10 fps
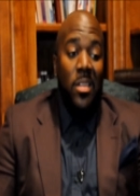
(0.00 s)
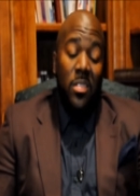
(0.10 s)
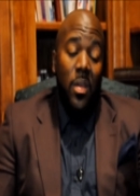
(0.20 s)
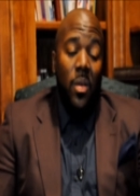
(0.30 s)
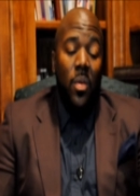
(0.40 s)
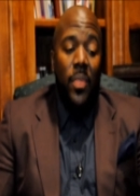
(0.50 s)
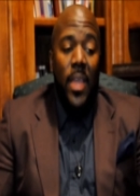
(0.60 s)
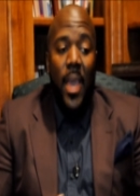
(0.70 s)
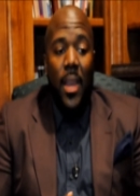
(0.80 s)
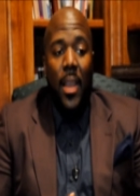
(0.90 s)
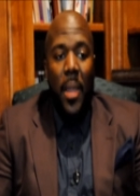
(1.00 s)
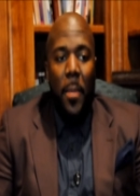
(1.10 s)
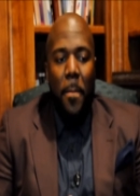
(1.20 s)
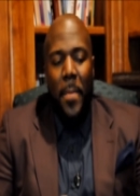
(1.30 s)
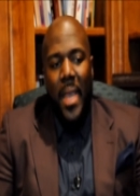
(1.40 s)
So they kind of
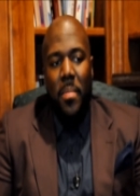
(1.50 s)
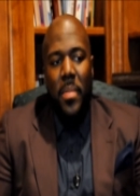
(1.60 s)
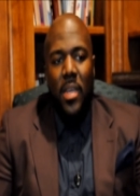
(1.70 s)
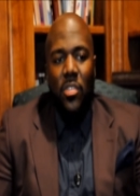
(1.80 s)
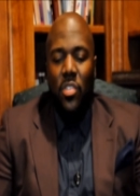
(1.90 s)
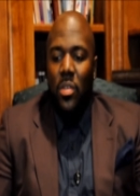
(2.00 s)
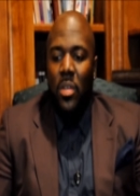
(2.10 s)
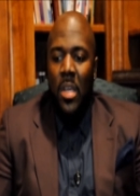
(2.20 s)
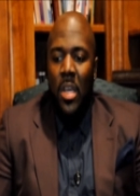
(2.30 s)
like made me into